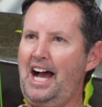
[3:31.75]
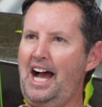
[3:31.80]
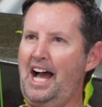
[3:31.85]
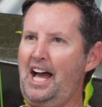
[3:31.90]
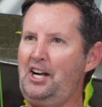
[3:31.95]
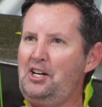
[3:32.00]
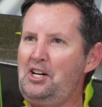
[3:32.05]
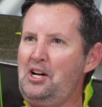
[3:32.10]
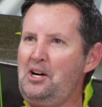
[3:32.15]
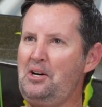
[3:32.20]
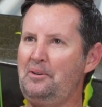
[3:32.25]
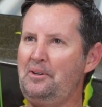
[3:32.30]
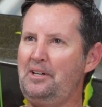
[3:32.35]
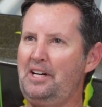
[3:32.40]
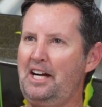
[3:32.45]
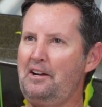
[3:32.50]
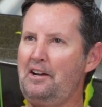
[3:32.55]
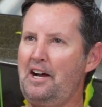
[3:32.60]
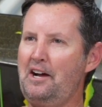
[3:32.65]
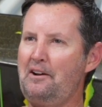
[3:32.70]
I don't know.
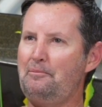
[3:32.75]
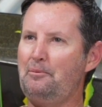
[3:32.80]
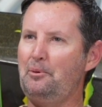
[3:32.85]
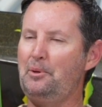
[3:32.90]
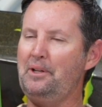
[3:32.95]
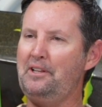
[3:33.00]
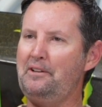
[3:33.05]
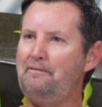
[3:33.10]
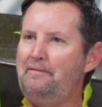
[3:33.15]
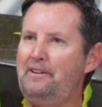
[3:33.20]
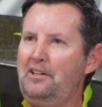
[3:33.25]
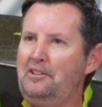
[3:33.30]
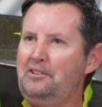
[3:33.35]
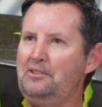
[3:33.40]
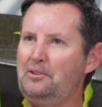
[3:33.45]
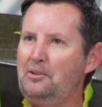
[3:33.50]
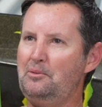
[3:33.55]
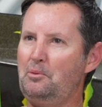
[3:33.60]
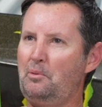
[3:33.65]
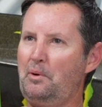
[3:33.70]
I, I've really
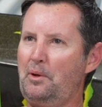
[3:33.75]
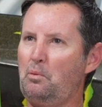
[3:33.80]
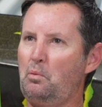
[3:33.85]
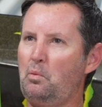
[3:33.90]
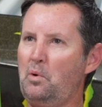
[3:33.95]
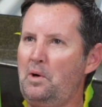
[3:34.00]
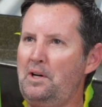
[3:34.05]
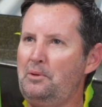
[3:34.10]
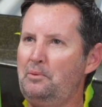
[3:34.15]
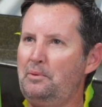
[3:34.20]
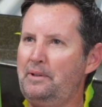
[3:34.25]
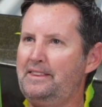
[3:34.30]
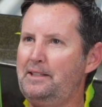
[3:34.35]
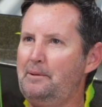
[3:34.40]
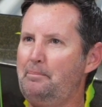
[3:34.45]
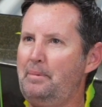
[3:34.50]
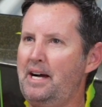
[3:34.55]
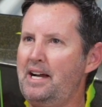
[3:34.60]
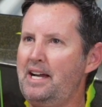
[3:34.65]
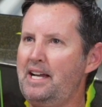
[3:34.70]
felt with one with
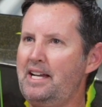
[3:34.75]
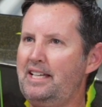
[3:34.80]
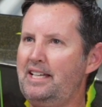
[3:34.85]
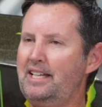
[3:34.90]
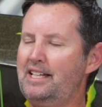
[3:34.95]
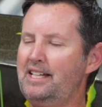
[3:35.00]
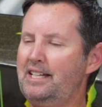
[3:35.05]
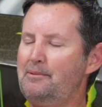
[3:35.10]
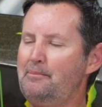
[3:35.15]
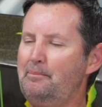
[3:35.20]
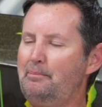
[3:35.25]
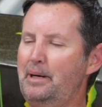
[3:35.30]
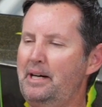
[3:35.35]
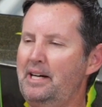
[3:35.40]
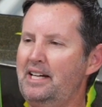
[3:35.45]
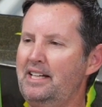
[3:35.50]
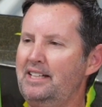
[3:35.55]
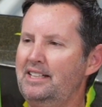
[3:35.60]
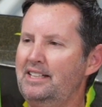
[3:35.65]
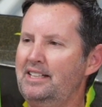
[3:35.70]
the bike,
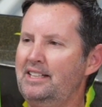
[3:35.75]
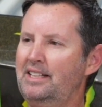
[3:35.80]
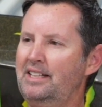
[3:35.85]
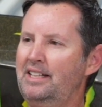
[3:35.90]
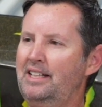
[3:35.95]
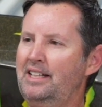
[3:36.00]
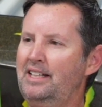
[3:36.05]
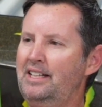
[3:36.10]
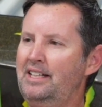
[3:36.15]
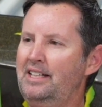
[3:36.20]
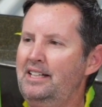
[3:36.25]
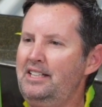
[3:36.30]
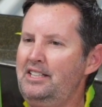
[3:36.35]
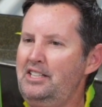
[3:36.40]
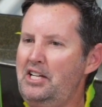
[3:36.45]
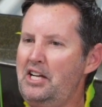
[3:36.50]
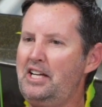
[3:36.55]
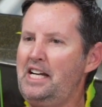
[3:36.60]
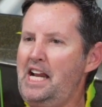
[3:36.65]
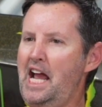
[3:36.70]
but
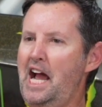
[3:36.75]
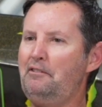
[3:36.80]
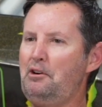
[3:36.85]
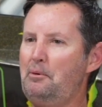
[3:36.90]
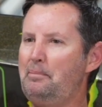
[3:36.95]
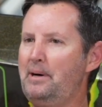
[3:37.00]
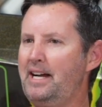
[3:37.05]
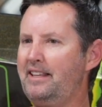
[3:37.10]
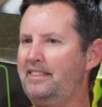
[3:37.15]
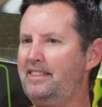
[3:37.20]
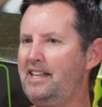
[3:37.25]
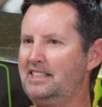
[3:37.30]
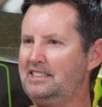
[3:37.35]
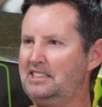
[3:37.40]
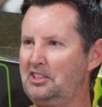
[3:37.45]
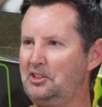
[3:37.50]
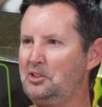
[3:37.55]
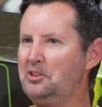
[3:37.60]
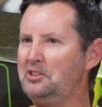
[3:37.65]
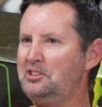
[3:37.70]
you can have a bike
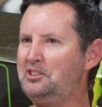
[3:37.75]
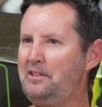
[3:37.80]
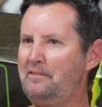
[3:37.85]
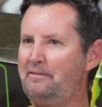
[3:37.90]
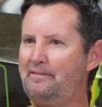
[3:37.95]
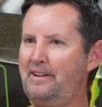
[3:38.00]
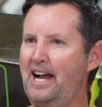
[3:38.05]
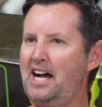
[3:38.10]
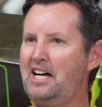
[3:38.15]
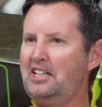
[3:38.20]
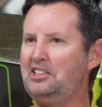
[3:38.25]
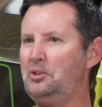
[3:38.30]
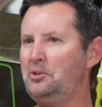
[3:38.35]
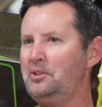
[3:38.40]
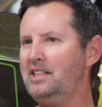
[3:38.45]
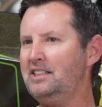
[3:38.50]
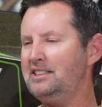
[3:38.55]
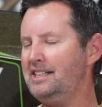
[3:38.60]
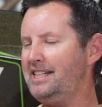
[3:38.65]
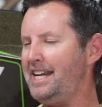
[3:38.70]
that's a little too fast or
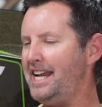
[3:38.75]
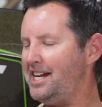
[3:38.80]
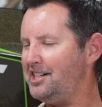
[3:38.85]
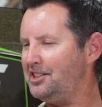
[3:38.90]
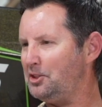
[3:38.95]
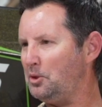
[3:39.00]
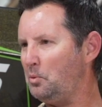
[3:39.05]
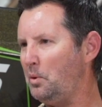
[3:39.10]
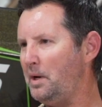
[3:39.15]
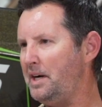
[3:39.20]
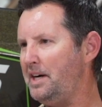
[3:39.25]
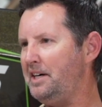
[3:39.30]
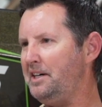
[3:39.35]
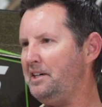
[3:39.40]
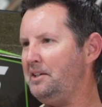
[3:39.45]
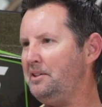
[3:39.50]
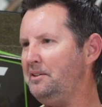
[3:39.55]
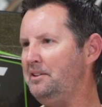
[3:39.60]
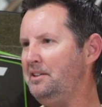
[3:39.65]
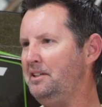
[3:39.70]
doesn't handle
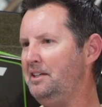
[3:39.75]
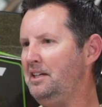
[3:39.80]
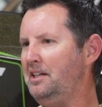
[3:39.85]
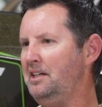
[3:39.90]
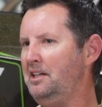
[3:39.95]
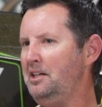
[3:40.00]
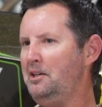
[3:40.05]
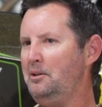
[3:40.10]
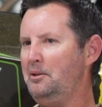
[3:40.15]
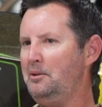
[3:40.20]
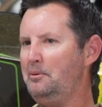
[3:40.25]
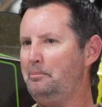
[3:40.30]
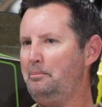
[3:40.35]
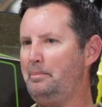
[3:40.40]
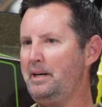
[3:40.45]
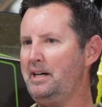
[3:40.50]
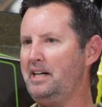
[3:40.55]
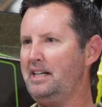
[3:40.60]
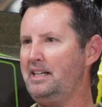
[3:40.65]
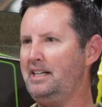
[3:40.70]
well. Mm-hmm.
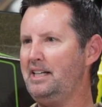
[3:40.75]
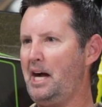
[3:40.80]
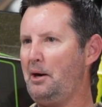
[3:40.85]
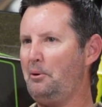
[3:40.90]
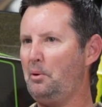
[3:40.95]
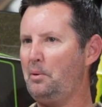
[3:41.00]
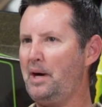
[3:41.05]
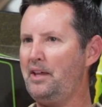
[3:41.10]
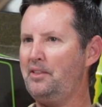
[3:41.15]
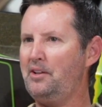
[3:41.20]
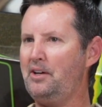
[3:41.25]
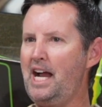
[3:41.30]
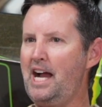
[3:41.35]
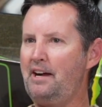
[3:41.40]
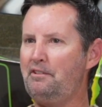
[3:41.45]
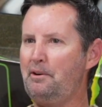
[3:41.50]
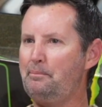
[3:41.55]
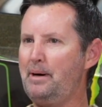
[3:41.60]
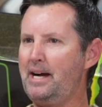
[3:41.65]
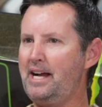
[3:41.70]
But I would rather
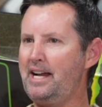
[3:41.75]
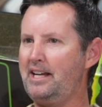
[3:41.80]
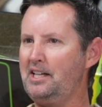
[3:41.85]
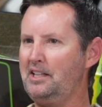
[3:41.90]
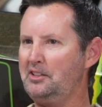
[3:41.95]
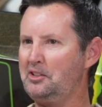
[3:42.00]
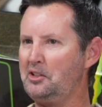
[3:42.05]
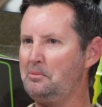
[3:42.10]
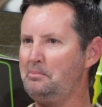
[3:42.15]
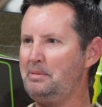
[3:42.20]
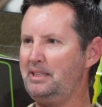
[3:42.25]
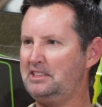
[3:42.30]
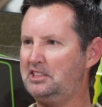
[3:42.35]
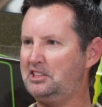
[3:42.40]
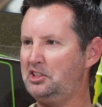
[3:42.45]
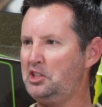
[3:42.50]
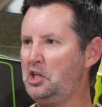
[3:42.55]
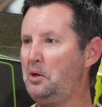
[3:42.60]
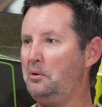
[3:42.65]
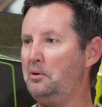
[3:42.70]
have a bike a little bit
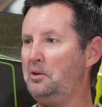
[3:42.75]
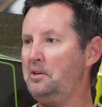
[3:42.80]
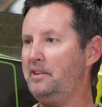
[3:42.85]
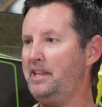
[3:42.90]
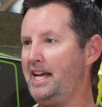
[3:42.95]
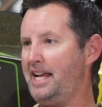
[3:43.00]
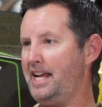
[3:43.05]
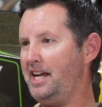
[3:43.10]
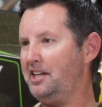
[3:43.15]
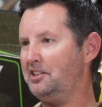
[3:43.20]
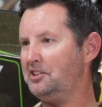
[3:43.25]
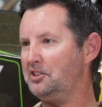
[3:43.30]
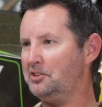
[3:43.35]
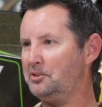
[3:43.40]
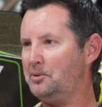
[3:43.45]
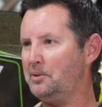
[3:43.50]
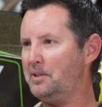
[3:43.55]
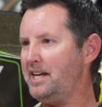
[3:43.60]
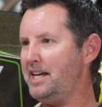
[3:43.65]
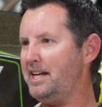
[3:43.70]
slower that handles
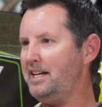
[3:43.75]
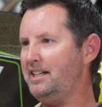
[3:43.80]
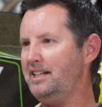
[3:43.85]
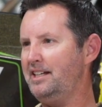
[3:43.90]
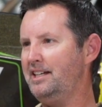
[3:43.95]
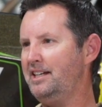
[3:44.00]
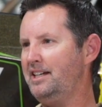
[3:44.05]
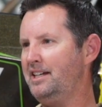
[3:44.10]
great